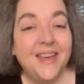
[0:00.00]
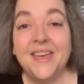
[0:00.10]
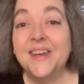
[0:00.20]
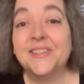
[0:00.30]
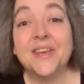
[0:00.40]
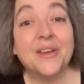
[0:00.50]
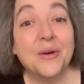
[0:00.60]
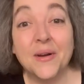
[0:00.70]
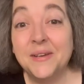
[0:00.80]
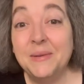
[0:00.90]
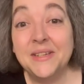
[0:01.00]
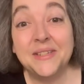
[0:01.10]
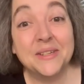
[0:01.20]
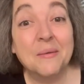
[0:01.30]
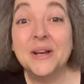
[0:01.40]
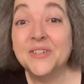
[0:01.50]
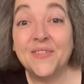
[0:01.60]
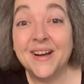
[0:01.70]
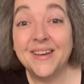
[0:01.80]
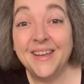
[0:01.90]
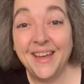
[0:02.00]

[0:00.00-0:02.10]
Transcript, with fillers: It is going to be so much fun,